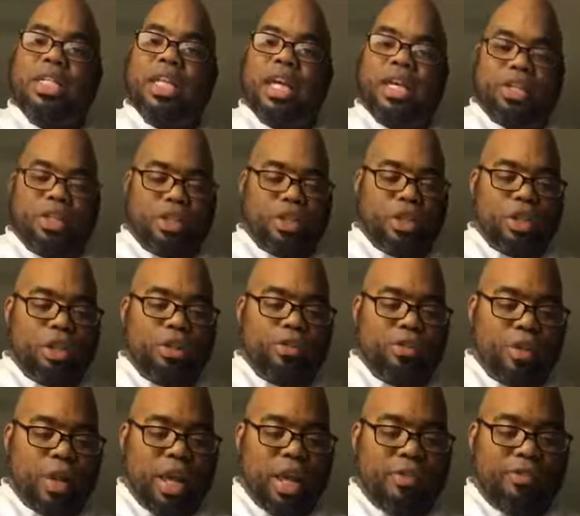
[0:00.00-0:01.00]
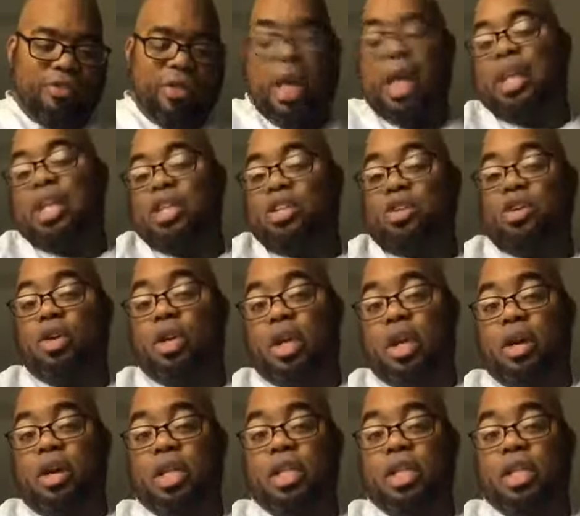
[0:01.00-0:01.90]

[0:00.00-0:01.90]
texture just from that fat that's on there.